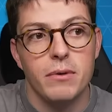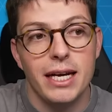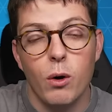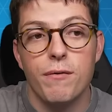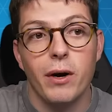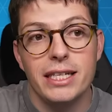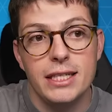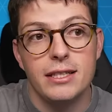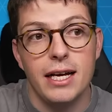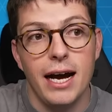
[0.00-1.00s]
Now, if I
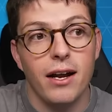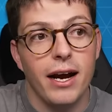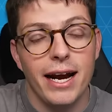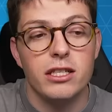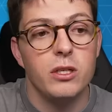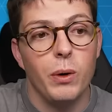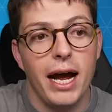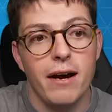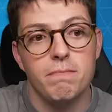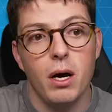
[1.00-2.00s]
did that, I actually would
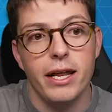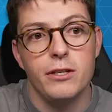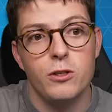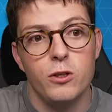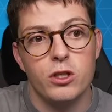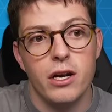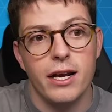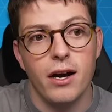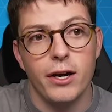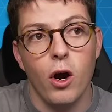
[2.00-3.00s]
have money to do
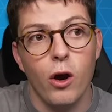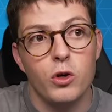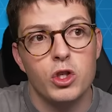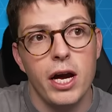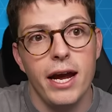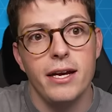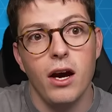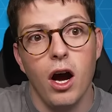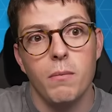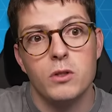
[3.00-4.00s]
something like
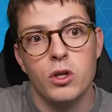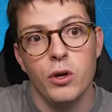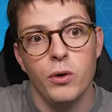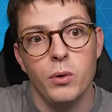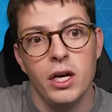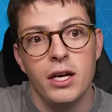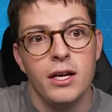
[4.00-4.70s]
O'Shea up to